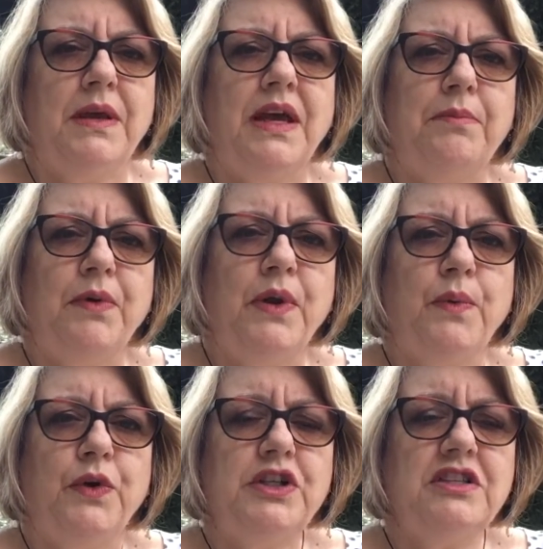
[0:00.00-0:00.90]
bring
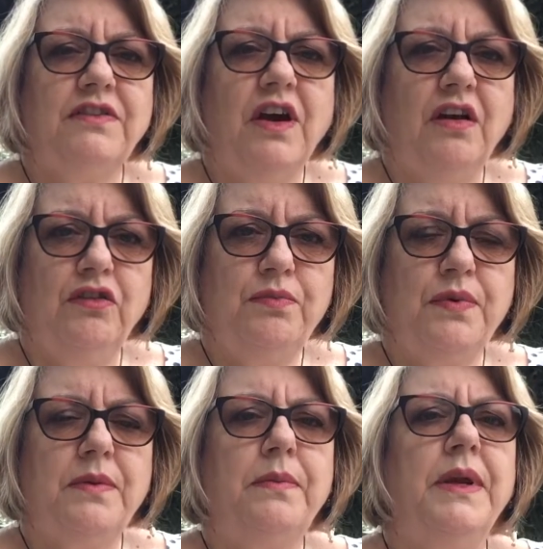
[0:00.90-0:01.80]
words of hope,
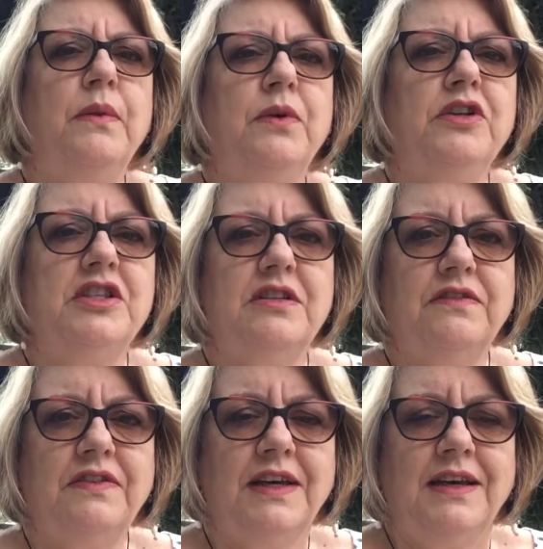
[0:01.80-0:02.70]
bring words of
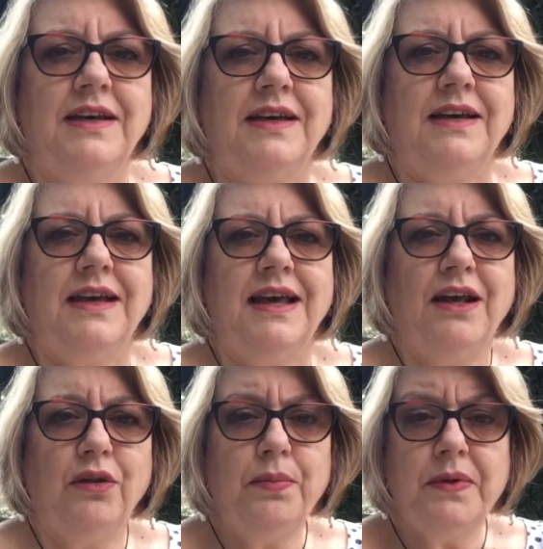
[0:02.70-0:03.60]

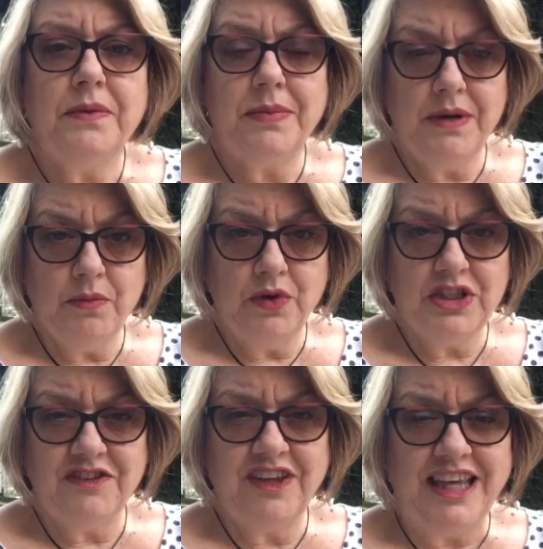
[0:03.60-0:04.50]
help, bring words
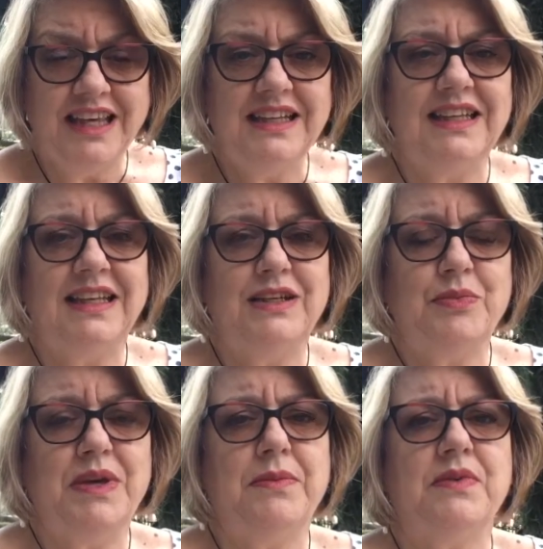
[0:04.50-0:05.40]
of healing to
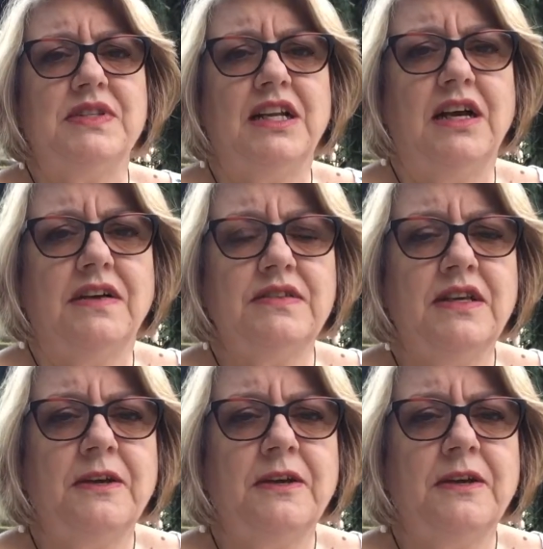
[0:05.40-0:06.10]
people's lives,